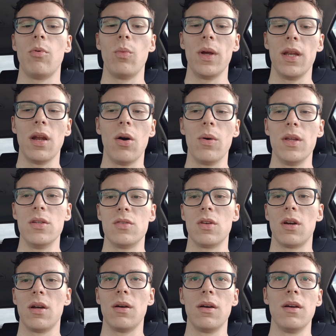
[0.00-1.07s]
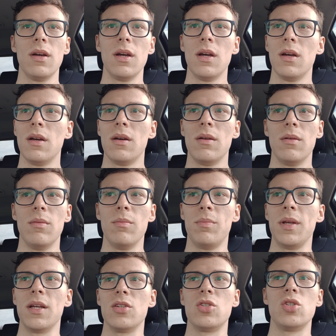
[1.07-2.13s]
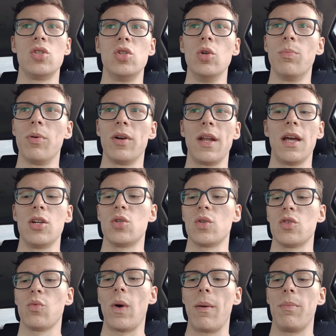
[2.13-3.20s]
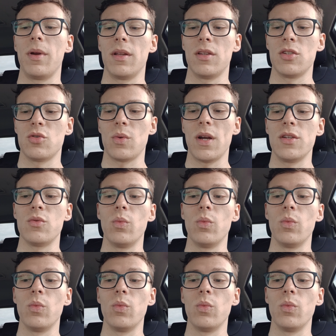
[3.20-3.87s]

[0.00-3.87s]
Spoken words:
We know he's gonna be a super dangerous weapon at this race.